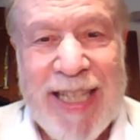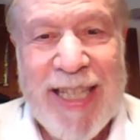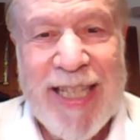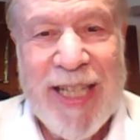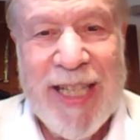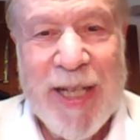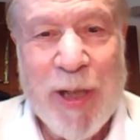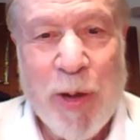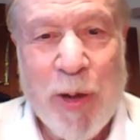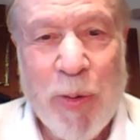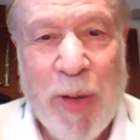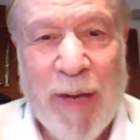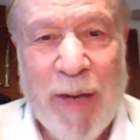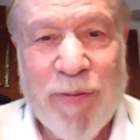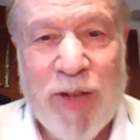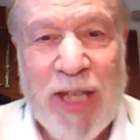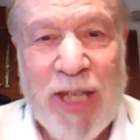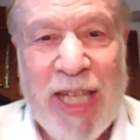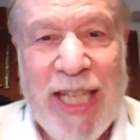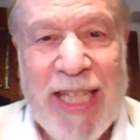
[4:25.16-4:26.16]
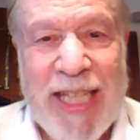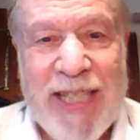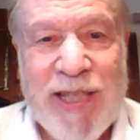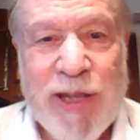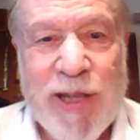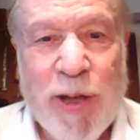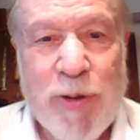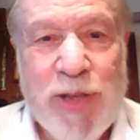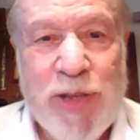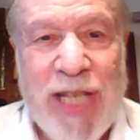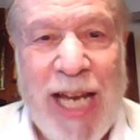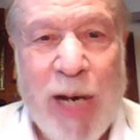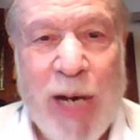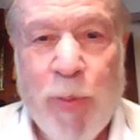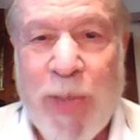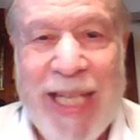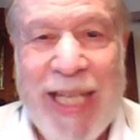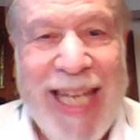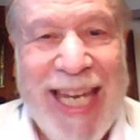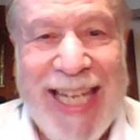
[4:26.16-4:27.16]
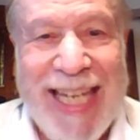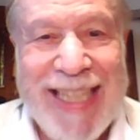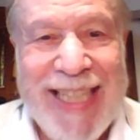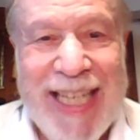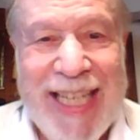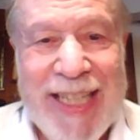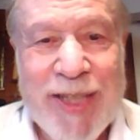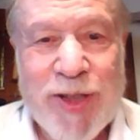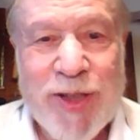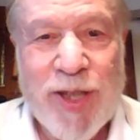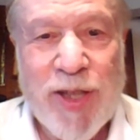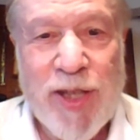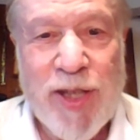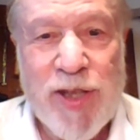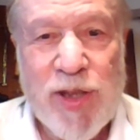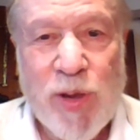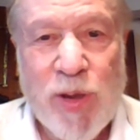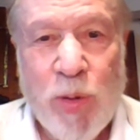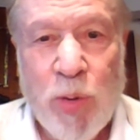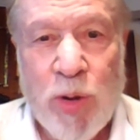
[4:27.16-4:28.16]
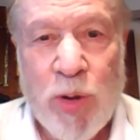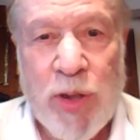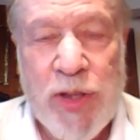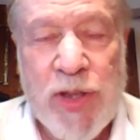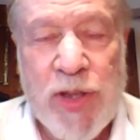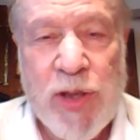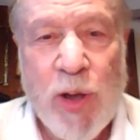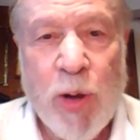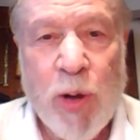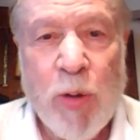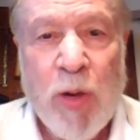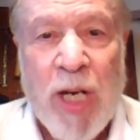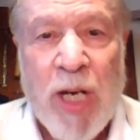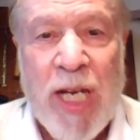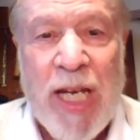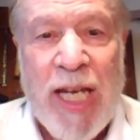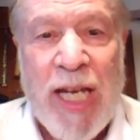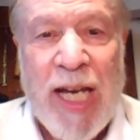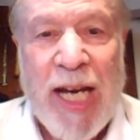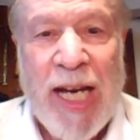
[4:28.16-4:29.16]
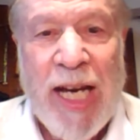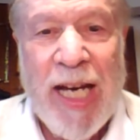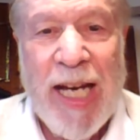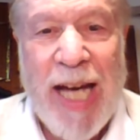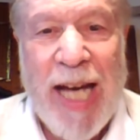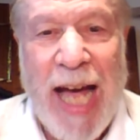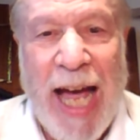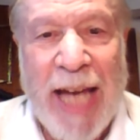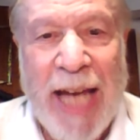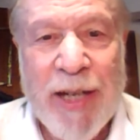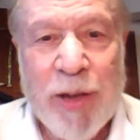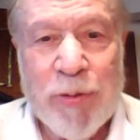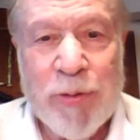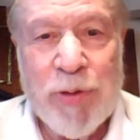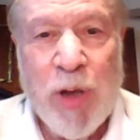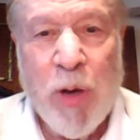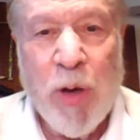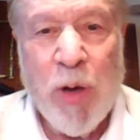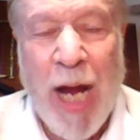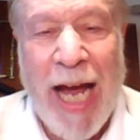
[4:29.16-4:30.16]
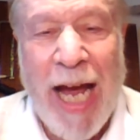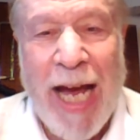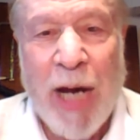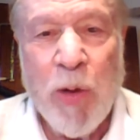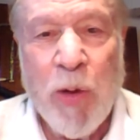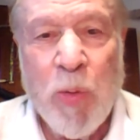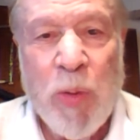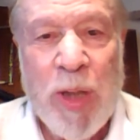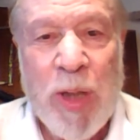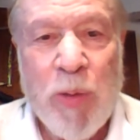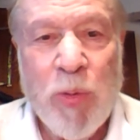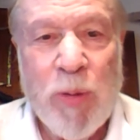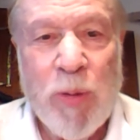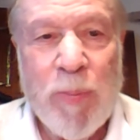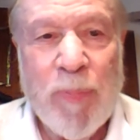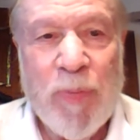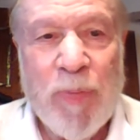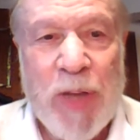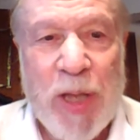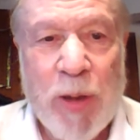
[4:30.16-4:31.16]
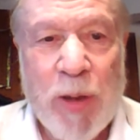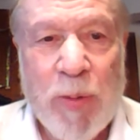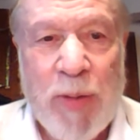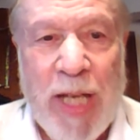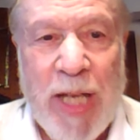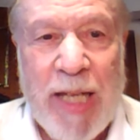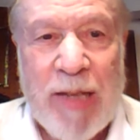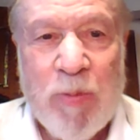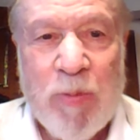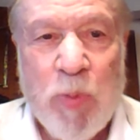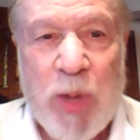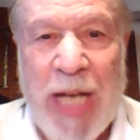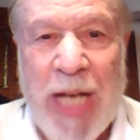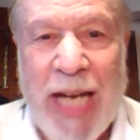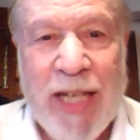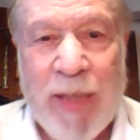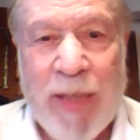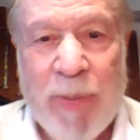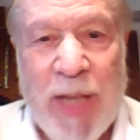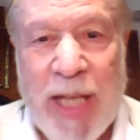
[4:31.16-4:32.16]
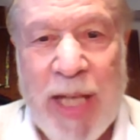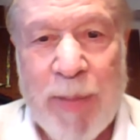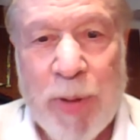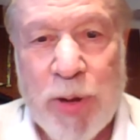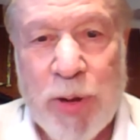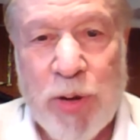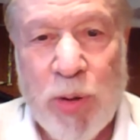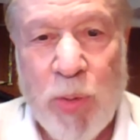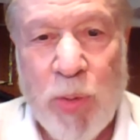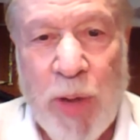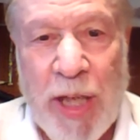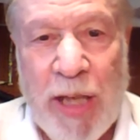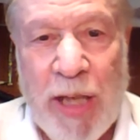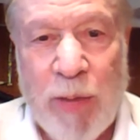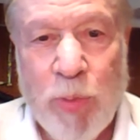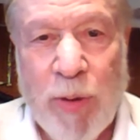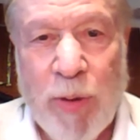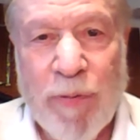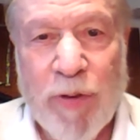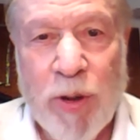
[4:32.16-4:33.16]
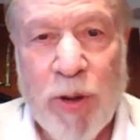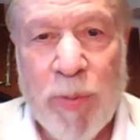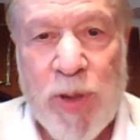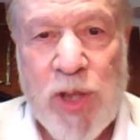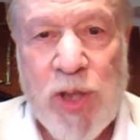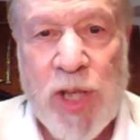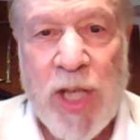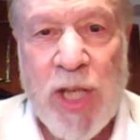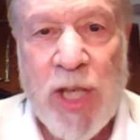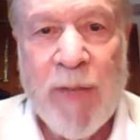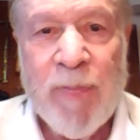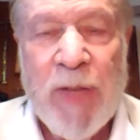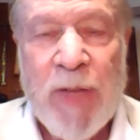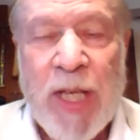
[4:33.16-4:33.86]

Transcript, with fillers: you know, everything is closed down. We can't get into the school. So uh, I don't know how we would, you know, I, uh, we're not going to be able to do any refurbishing.